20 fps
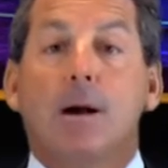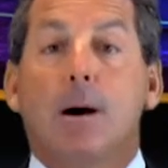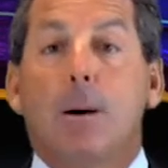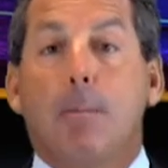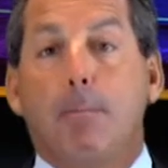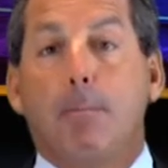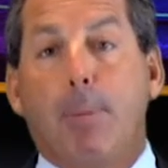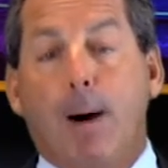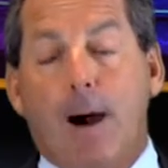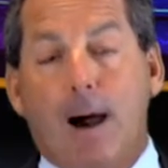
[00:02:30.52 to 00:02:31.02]

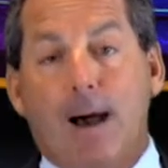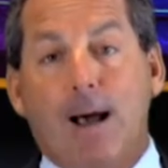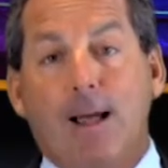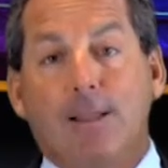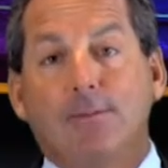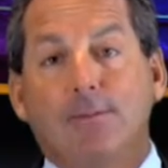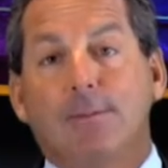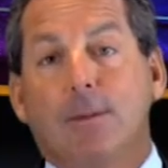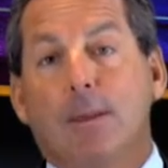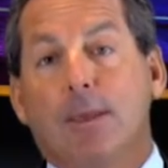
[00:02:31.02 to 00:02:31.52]

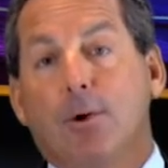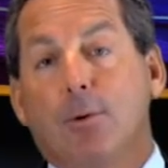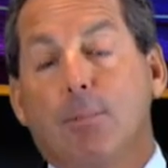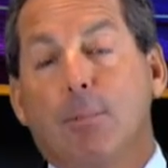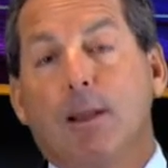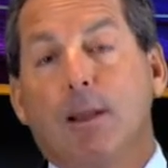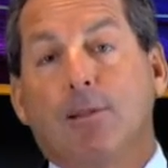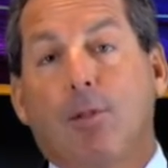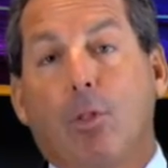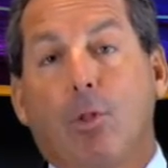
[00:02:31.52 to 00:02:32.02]
bonds,
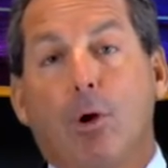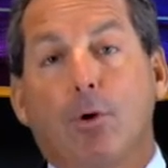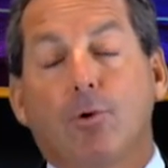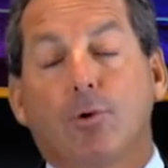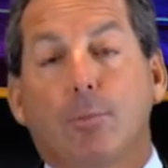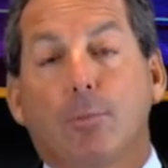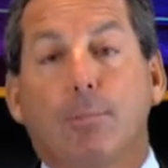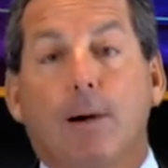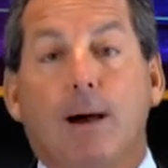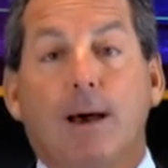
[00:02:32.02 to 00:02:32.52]
intermediate to
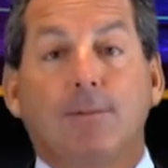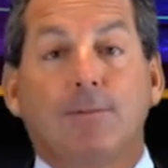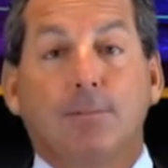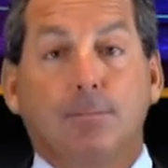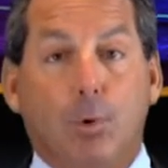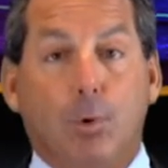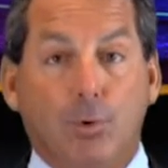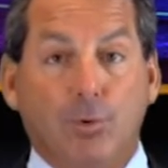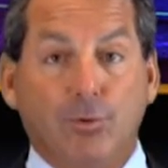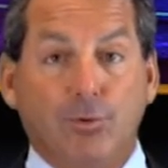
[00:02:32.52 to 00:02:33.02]
long-term bonds,
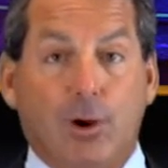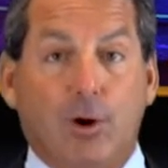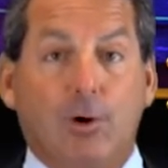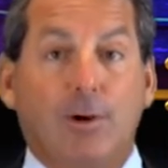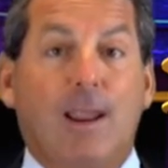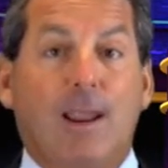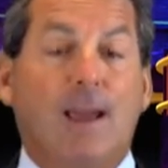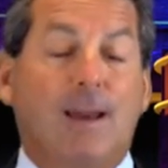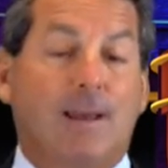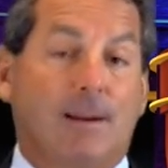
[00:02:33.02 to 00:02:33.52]
mostly are
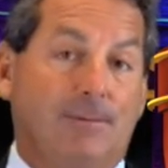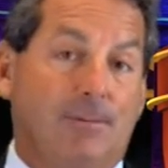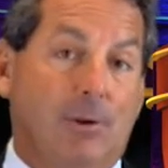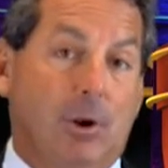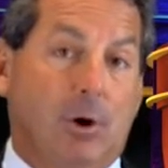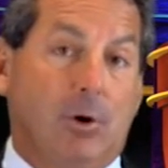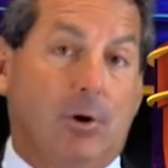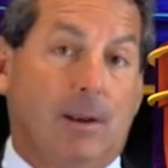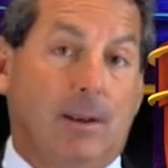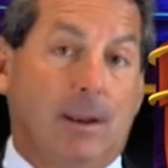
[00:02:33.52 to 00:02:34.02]
negative
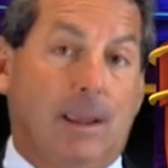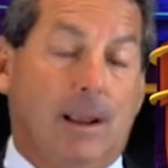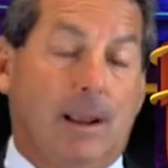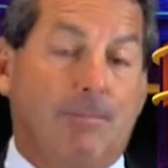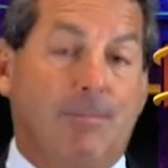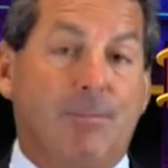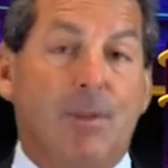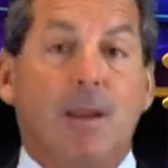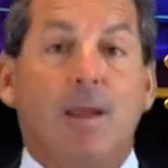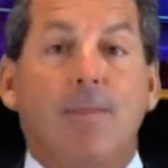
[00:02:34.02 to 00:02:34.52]
year to
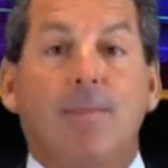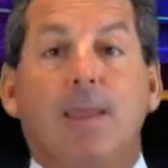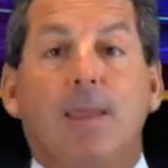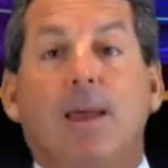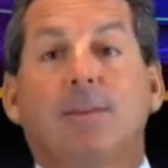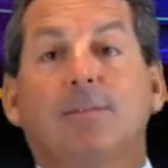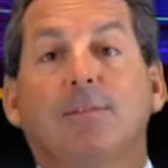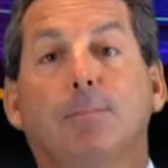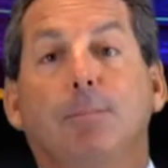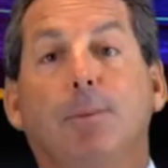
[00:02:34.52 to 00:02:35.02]
date. The
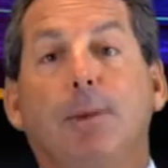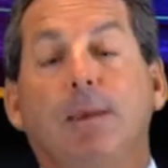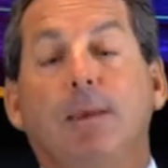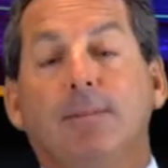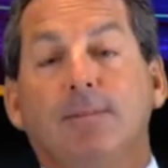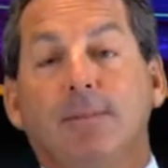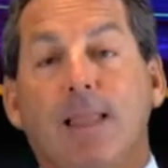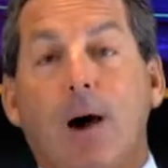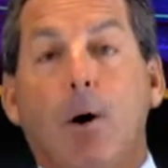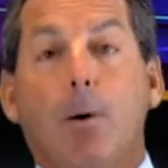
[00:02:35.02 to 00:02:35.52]
S&P
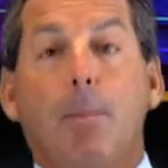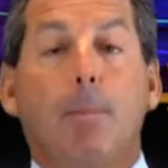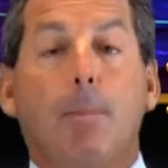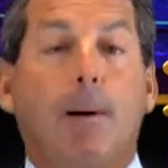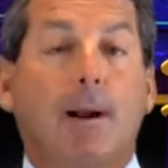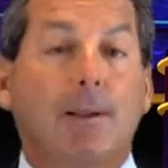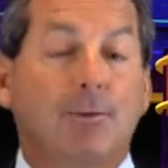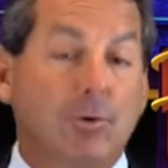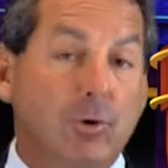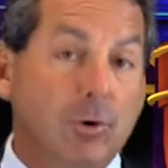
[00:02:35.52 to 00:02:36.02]
is now up
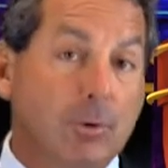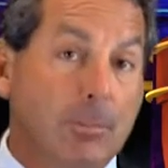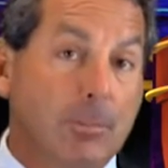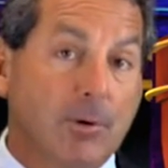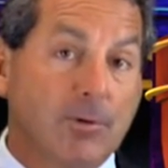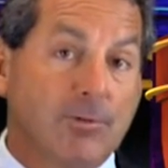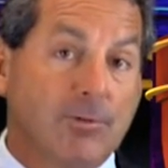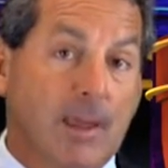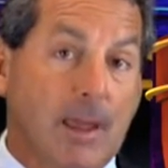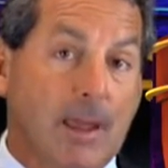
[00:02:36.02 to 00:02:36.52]
about
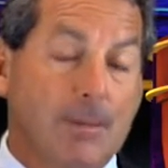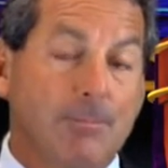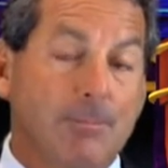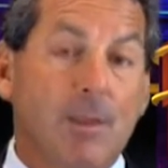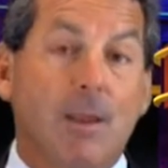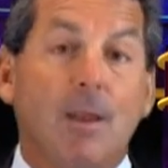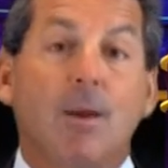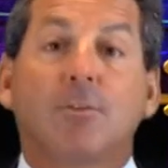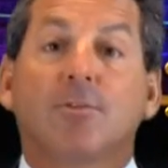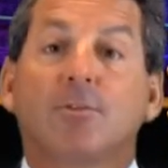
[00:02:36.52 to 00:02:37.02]
2%.
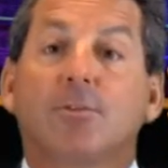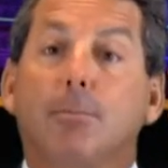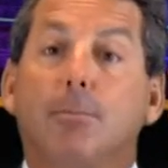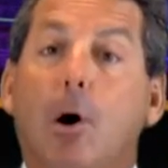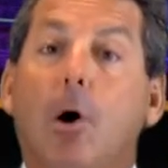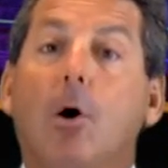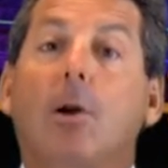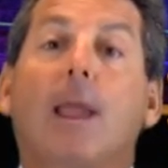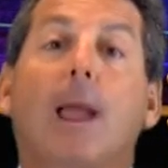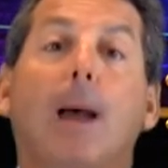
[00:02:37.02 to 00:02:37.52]

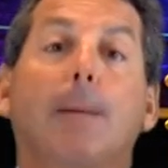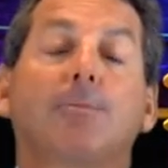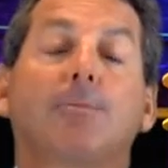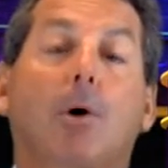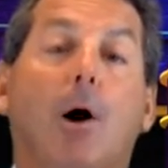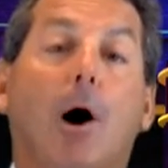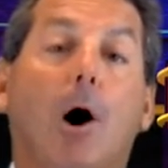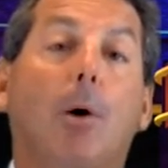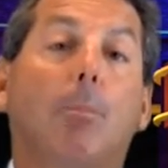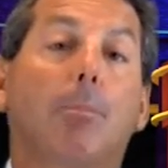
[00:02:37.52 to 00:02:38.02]
Small caps
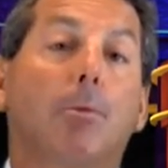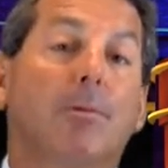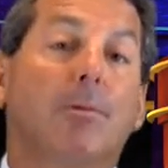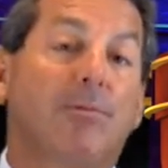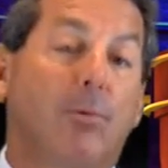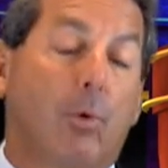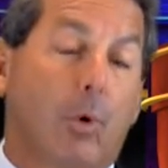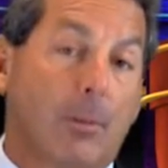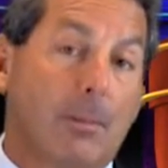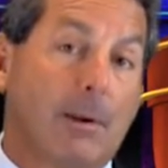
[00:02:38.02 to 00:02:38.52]
are
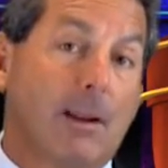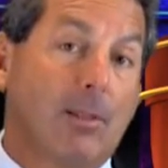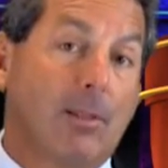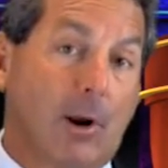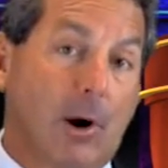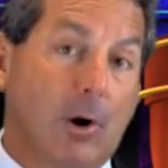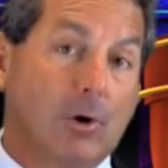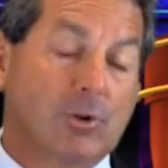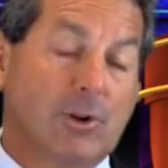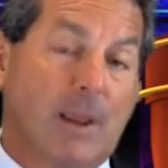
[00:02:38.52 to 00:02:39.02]
outperforming
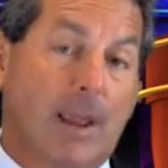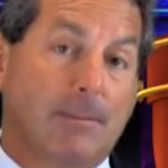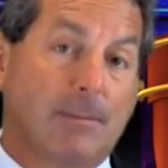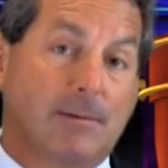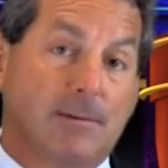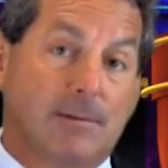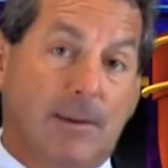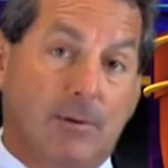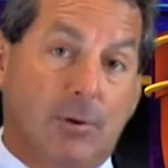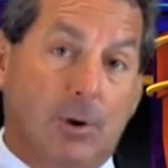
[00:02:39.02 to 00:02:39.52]
large
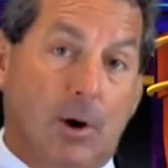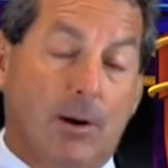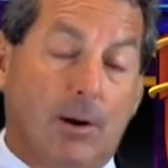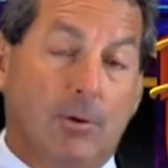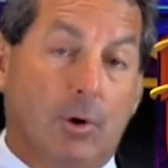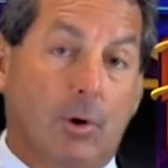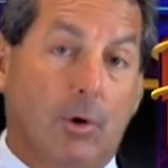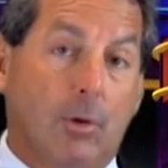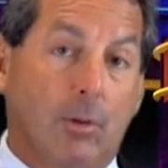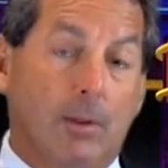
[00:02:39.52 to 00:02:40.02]
caps, as I
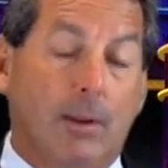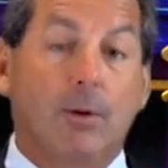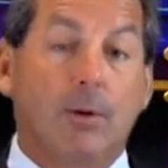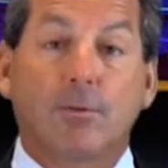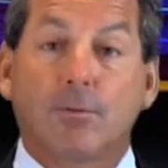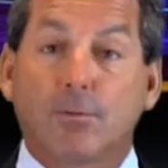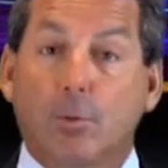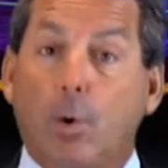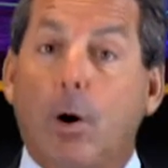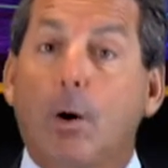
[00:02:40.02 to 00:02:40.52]
talked earlier,
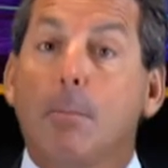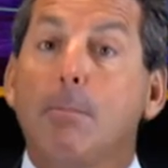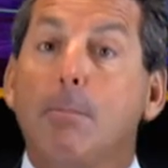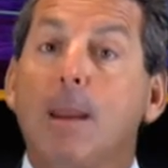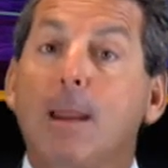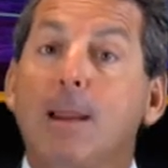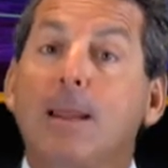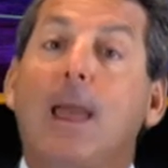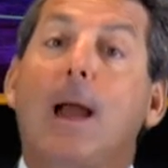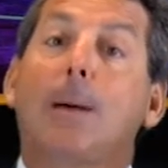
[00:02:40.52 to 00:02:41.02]
and so are
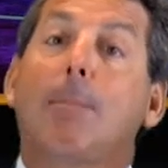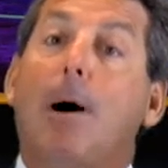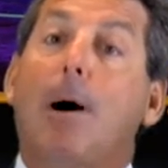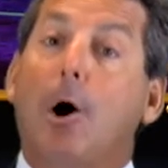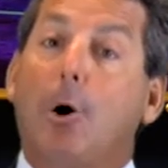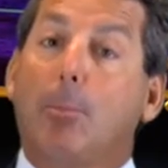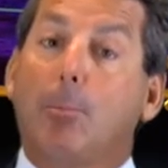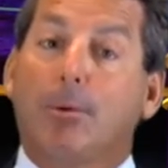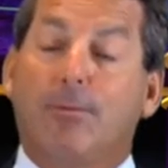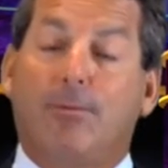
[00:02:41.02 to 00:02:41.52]
mid-cap
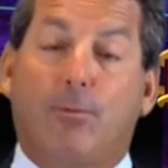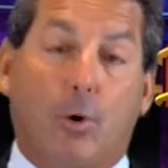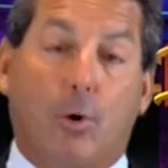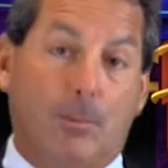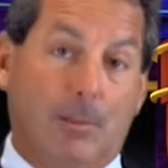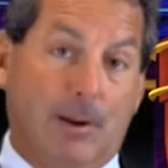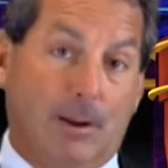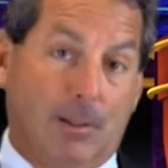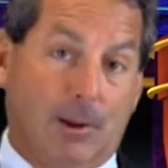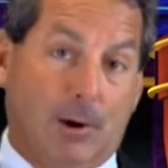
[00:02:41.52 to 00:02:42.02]

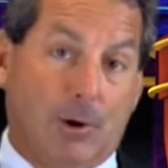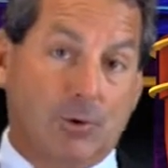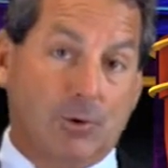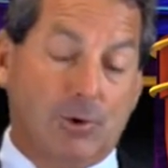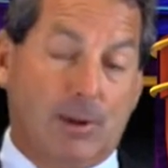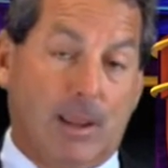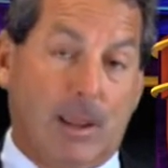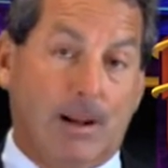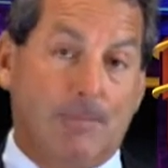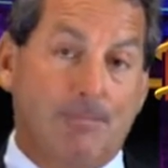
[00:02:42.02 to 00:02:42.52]
outperforming
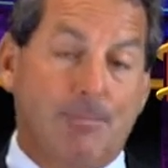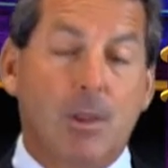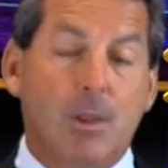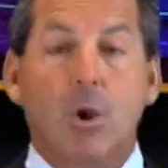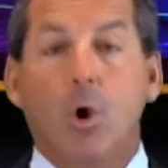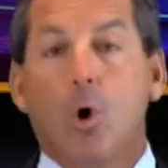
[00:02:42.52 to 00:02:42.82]
large cap.